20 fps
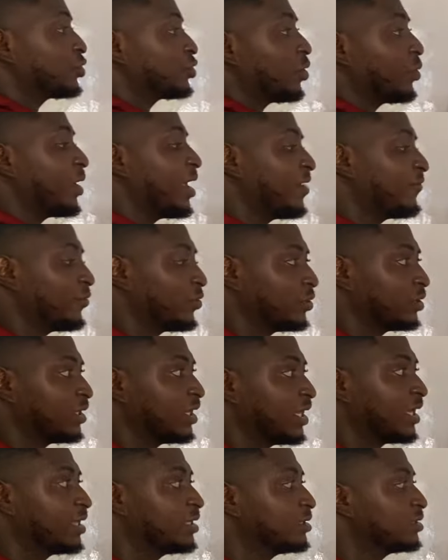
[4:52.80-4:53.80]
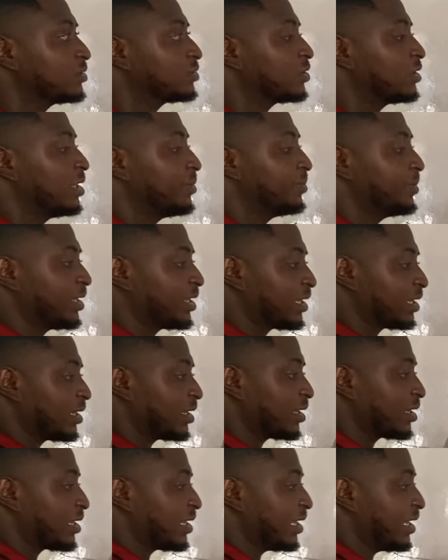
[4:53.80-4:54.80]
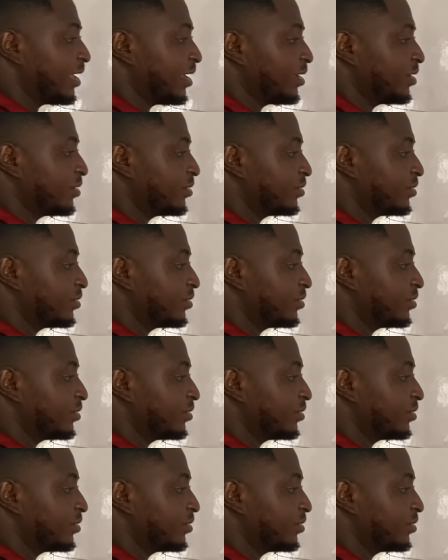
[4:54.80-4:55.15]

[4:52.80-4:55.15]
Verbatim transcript: what we have under, so let me clear.